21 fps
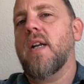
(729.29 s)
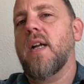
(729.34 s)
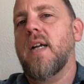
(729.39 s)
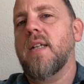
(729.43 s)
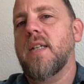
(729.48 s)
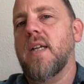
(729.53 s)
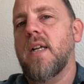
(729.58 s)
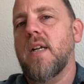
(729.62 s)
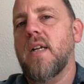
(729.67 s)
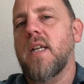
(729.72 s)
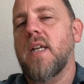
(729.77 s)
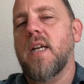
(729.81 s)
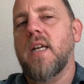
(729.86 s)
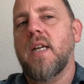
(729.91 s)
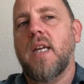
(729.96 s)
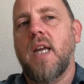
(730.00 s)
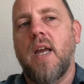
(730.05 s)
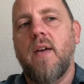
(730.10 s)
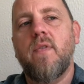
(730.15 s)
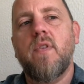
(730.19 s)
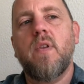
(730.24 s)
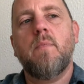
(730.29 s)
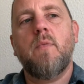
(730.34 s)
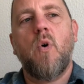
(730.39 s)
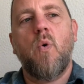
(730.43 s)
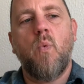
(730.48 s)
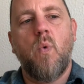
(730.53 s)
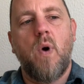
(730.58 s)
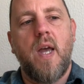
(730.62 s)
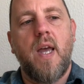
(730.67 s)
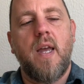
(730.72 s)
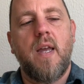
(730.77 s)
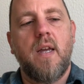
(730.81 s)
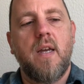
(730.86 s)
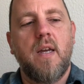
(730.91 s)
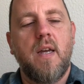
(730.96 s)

identity. It gave them a way